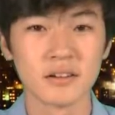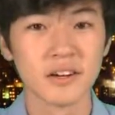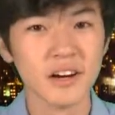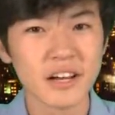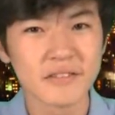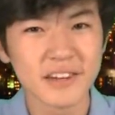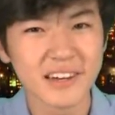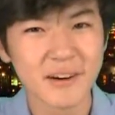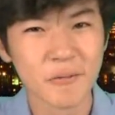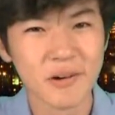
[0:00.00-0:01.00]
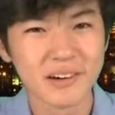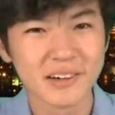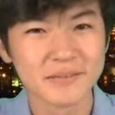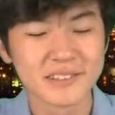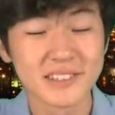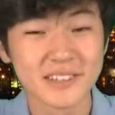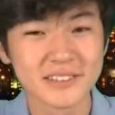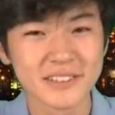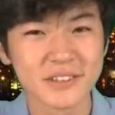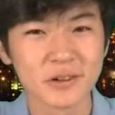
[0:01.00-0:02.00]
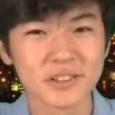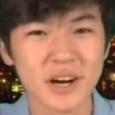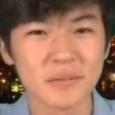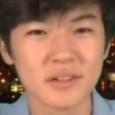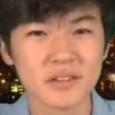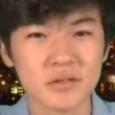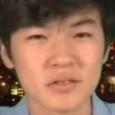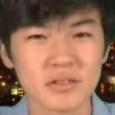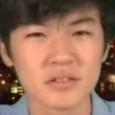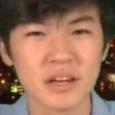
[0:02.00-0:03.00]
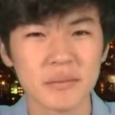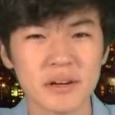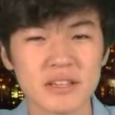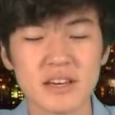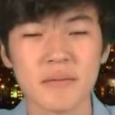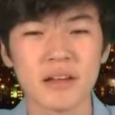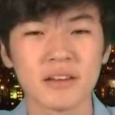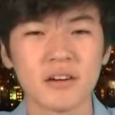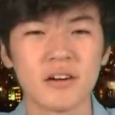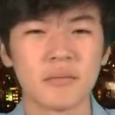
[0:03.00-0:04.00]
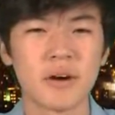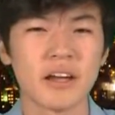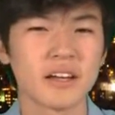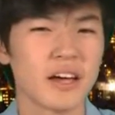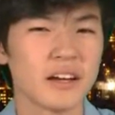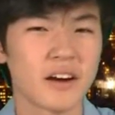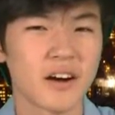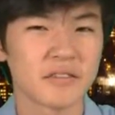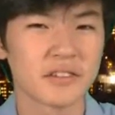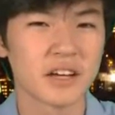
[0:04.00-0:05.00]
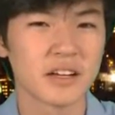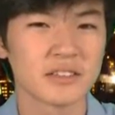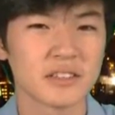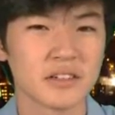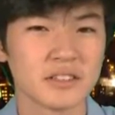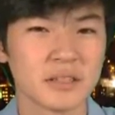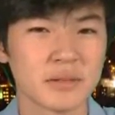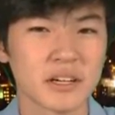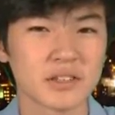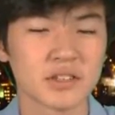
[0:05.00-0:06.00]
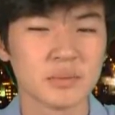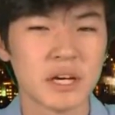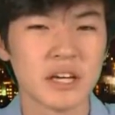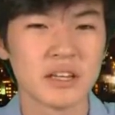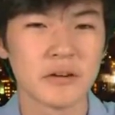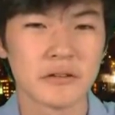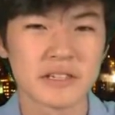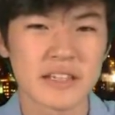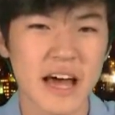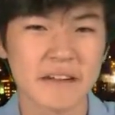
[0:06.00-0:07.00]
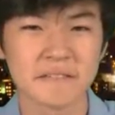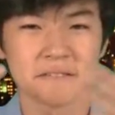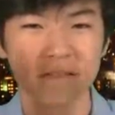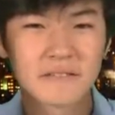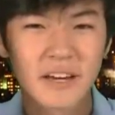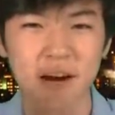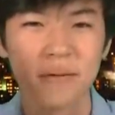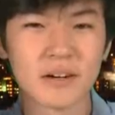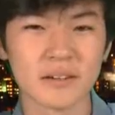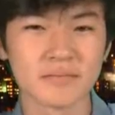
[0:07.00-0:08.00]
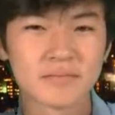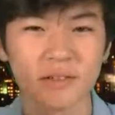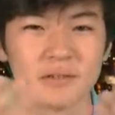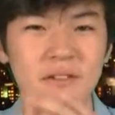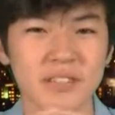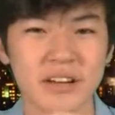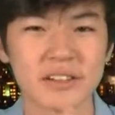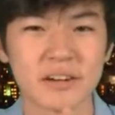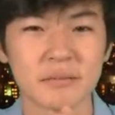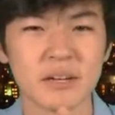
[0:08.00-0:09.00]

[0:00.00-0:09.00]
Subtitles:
Good evening and welcome to 1010, your top 10 news in 10 minutes. I'm Andy Hong. Brian and Katie are off tonight, so it seems like it's just me, the old staff, camera, you folks out there.